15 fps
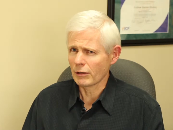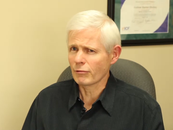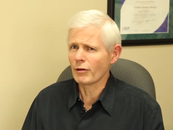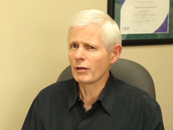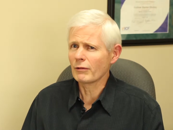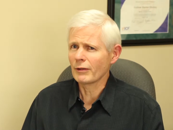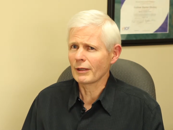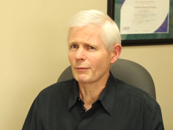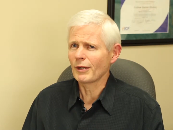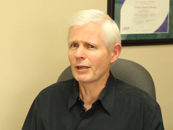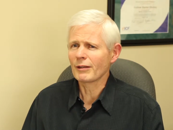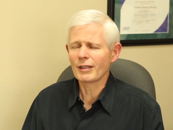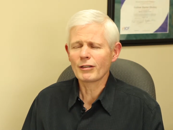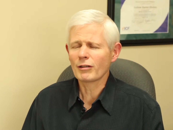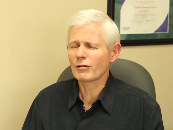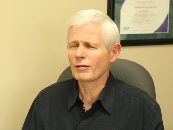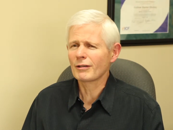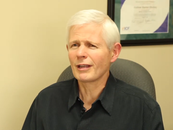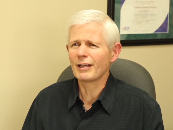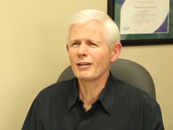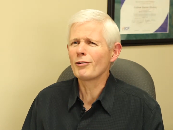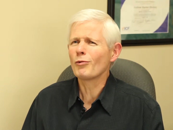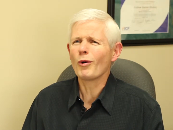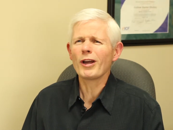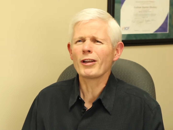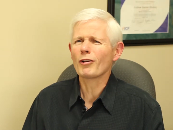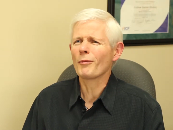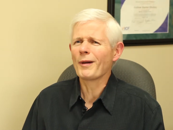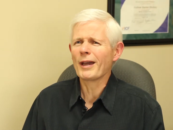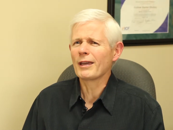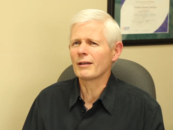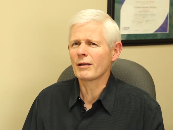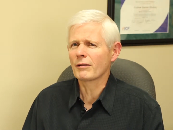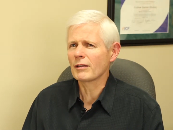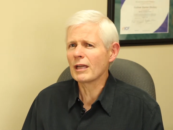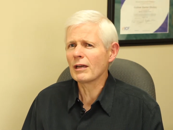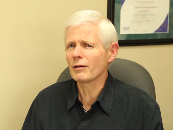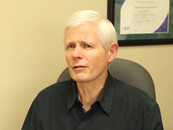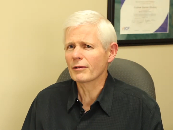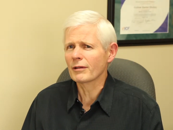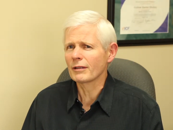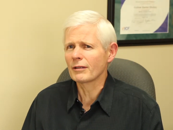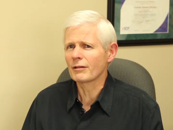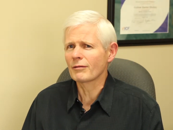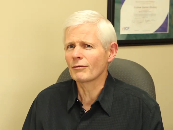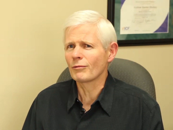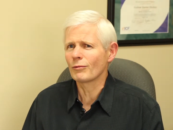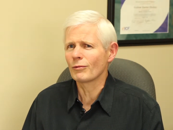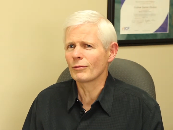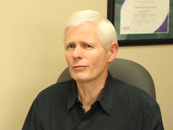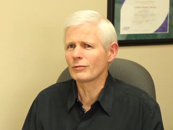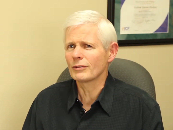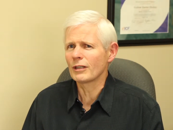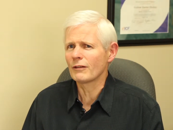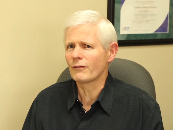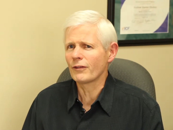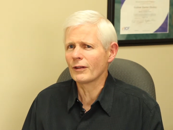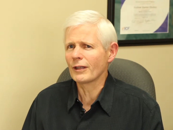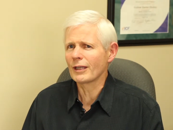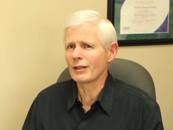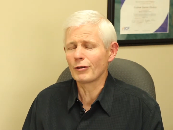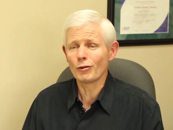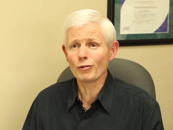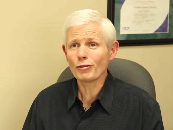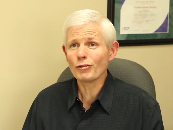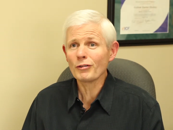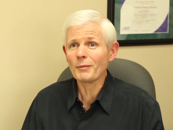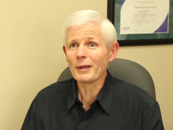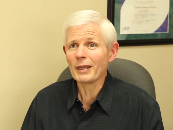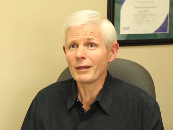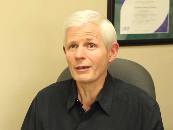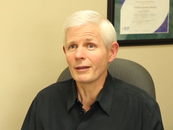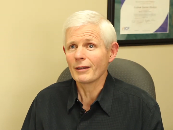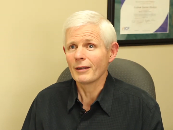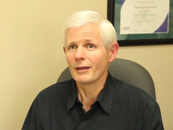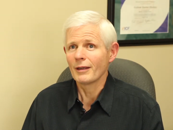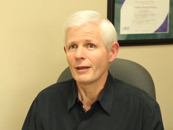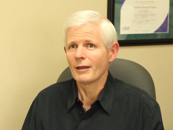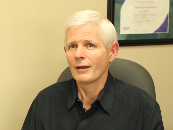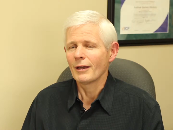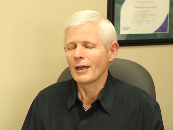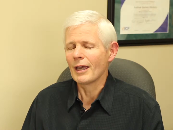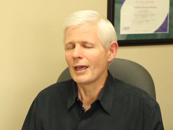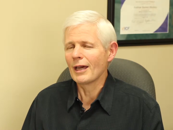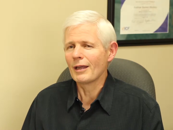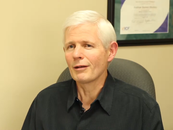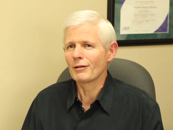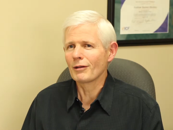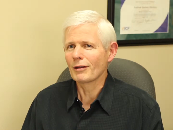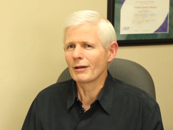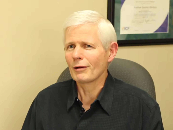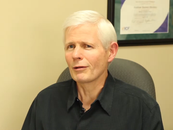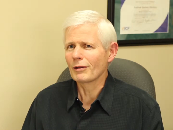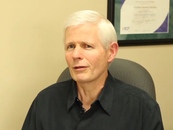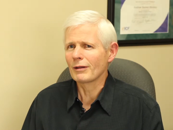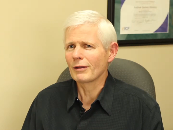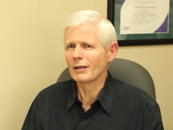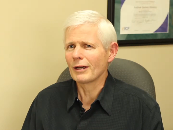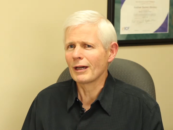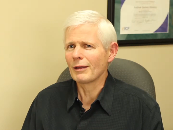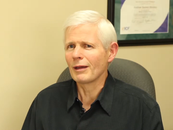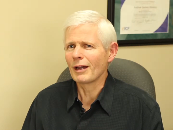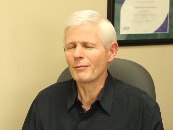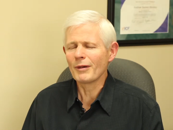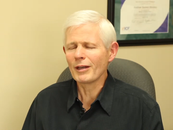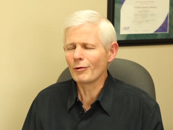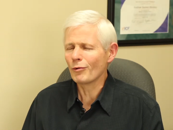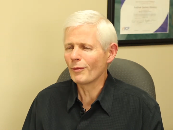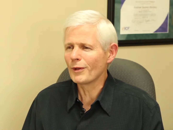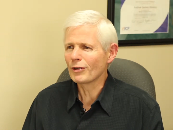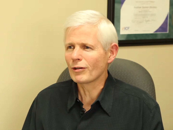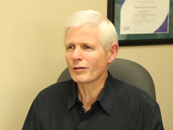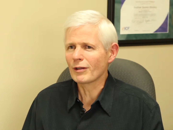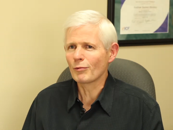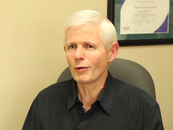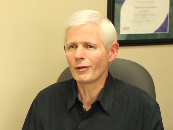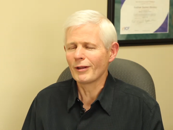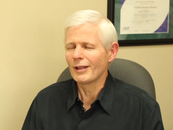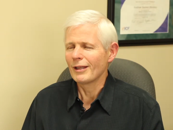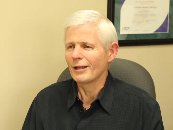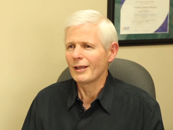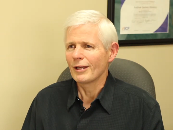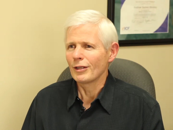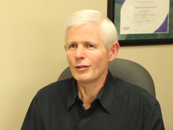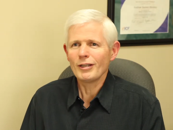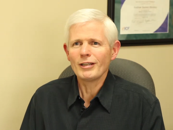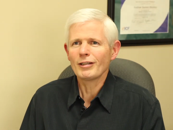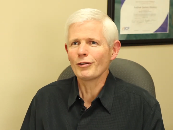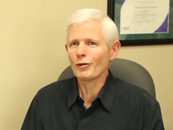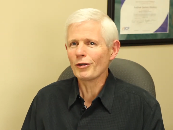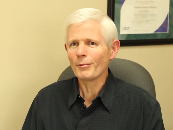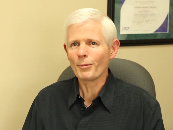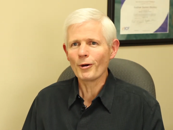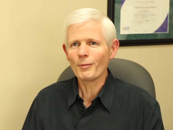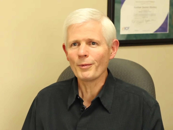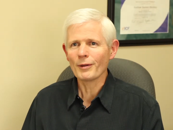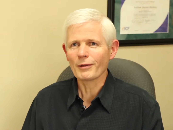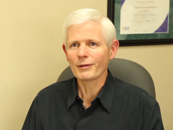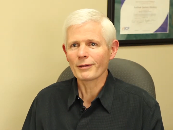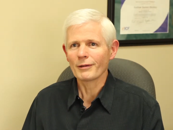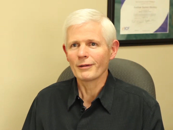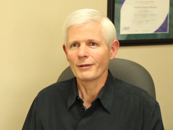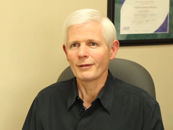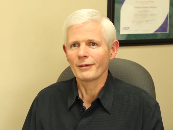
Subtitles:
struggling because I didn't want to go back into sales. It just didn't feel like it nurtured me. And I met a woman. She said, "Well, you need to know your purpose."